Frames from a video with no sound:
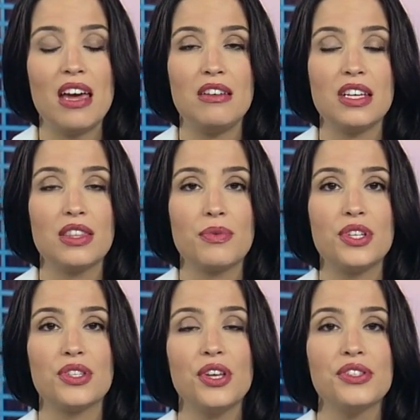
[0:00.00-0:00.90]
and you get the
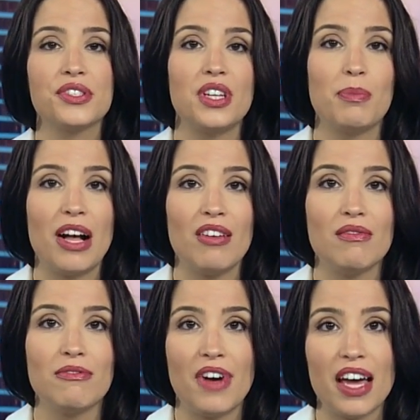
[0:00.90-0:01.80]
results in about
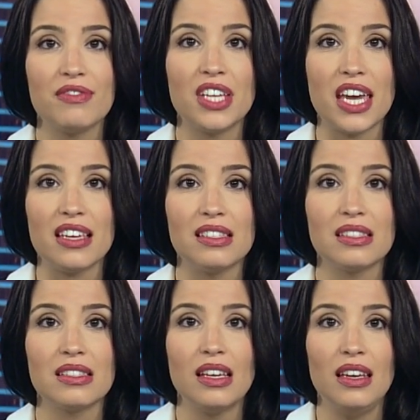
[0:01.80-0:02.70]
five
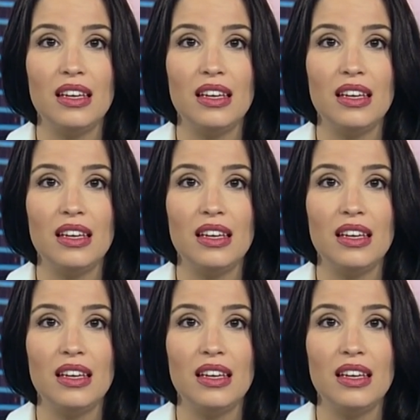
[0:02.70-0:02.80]
days.